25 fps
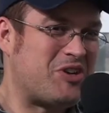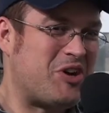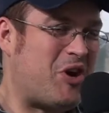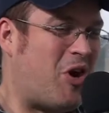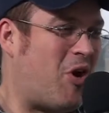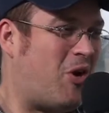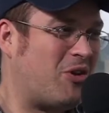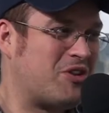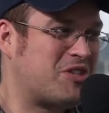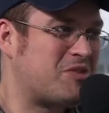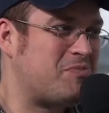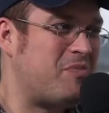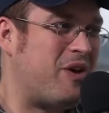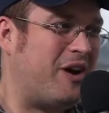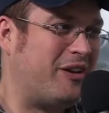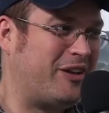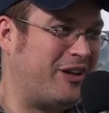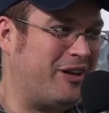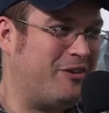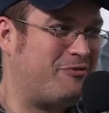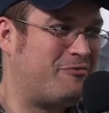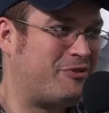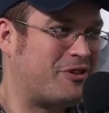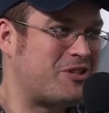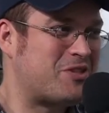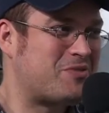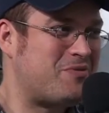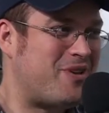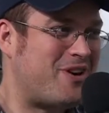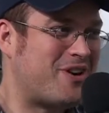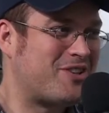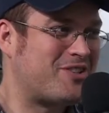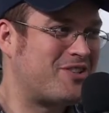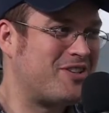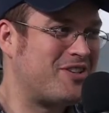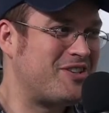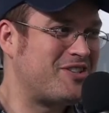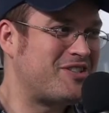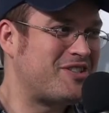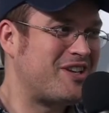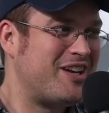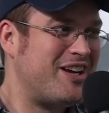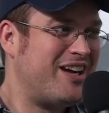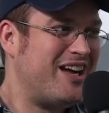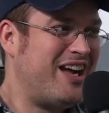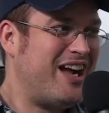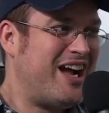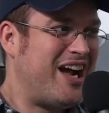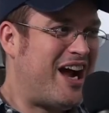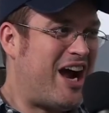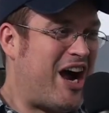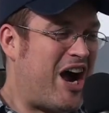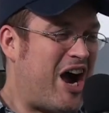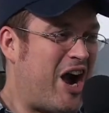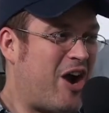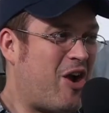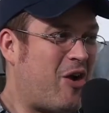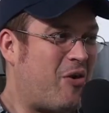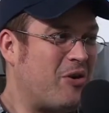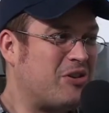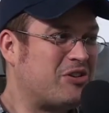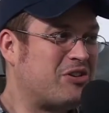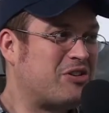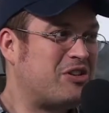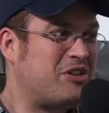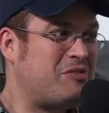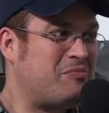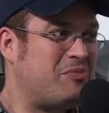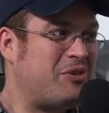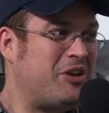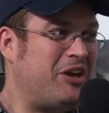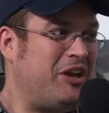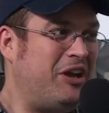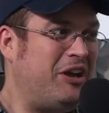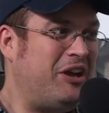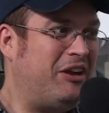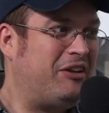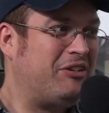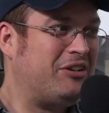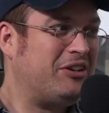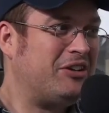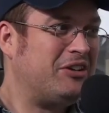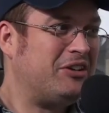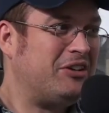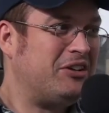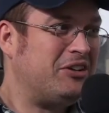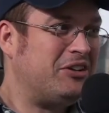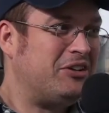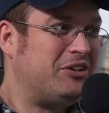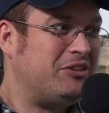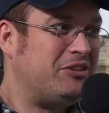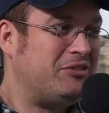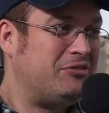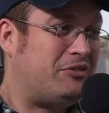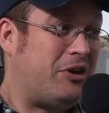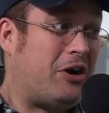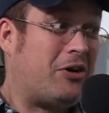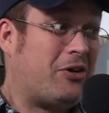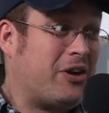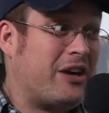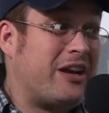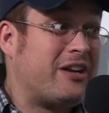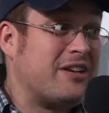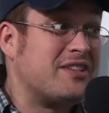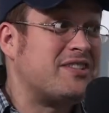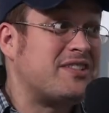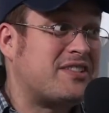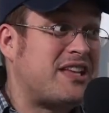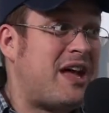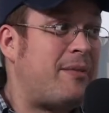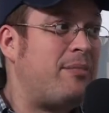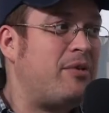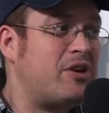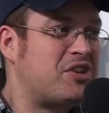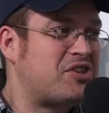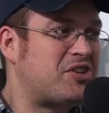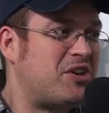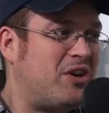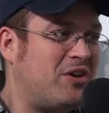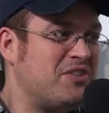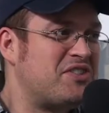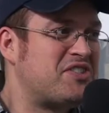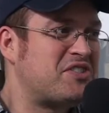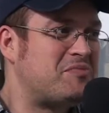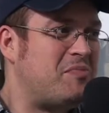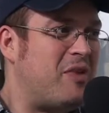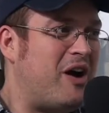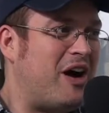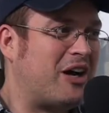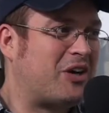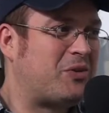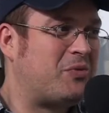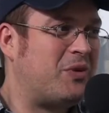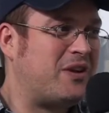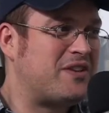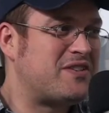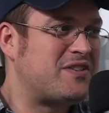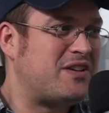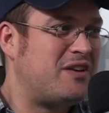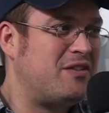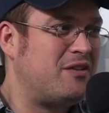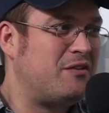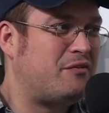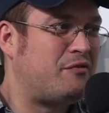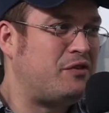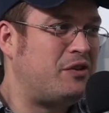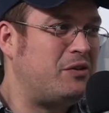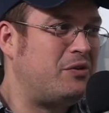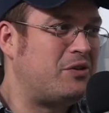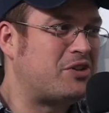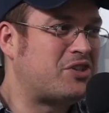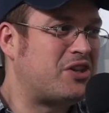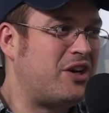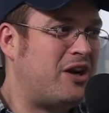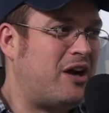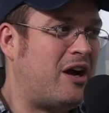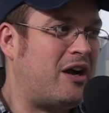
all smart infrastructures are going to be founded and established on smart grids in the future.